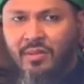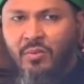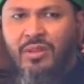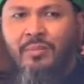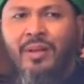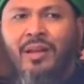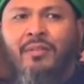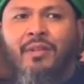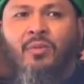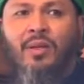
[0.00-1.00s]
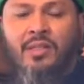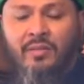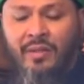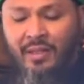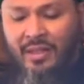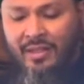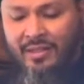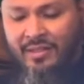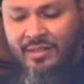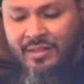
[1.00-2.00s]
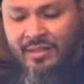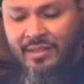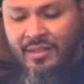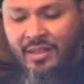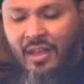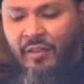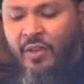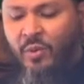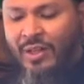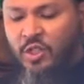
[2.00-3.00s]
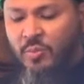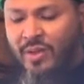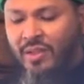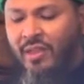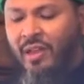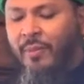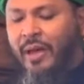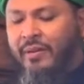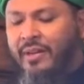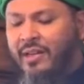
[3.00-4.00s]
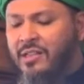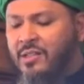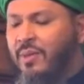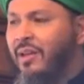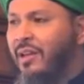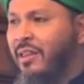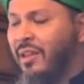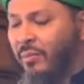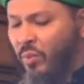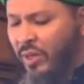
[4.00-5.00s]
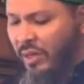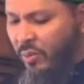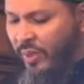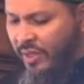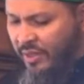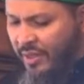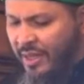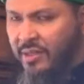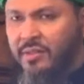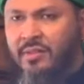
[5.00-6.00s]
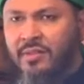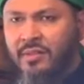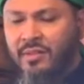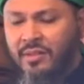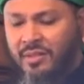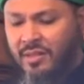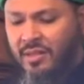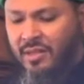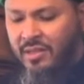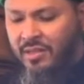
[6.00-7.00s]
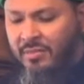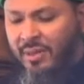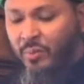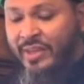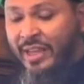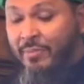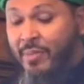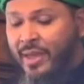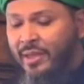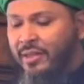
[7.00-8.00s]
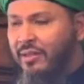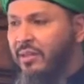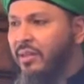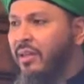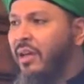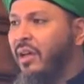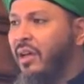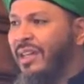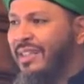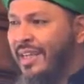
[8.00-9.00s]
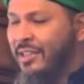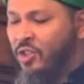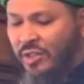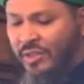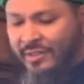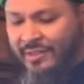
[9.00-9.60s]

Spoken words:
with the beloved ones of Allah. If you want to be in their paradise, be like them. We are weak, yes, but we can make intention.